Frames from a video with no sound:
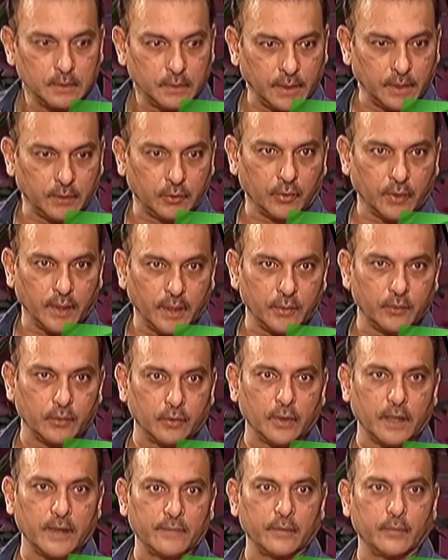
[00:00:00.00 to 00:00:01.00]
Till today, you
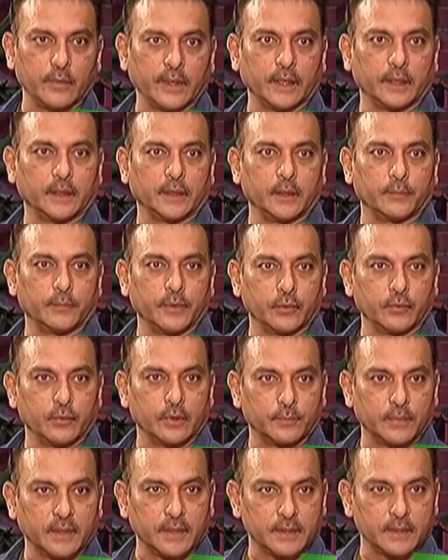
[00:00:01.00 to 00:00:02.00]
don't have a wicketkeeper to
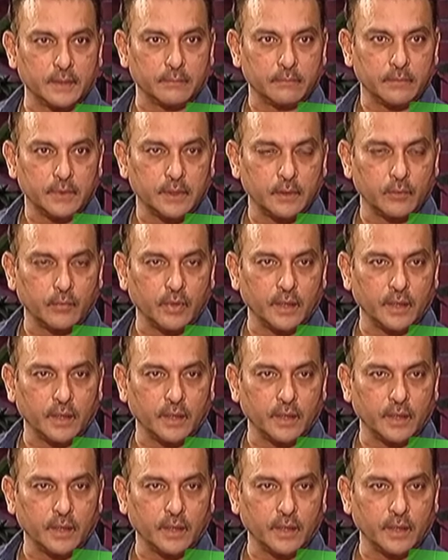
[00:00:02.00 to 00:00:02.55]
replace him in the